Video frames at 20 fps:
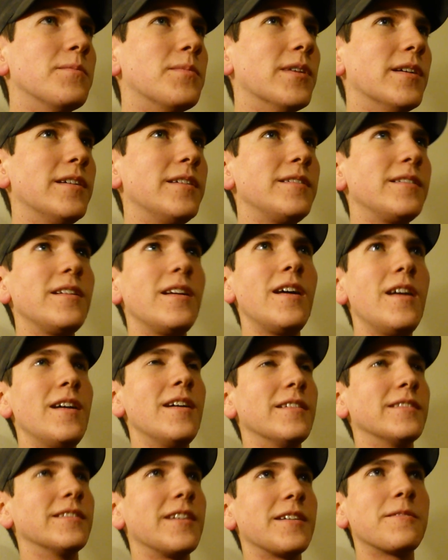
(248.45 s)
But,
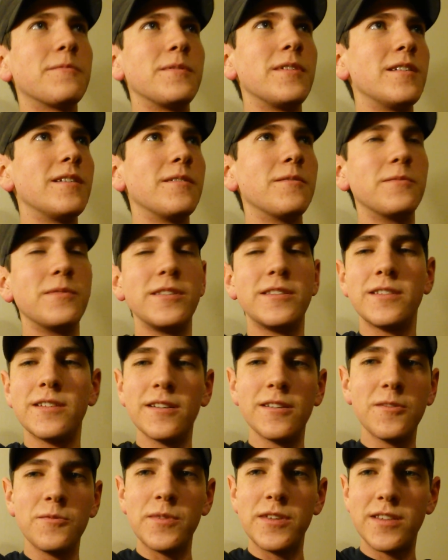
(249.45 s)
like, we
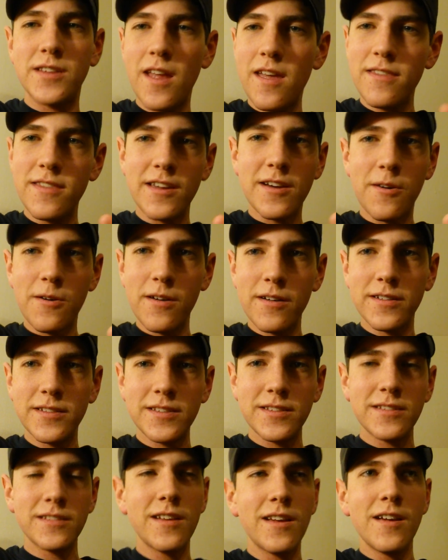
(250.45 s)
stayed the
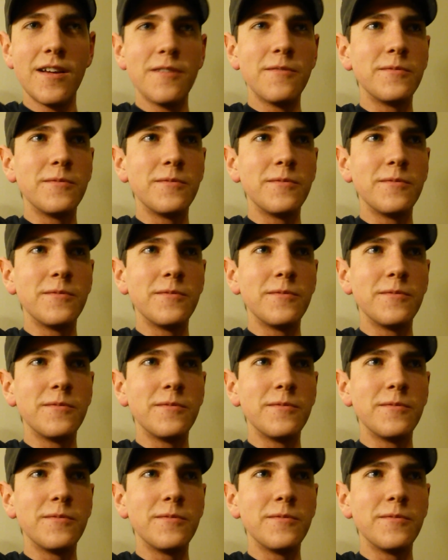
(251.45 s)
course.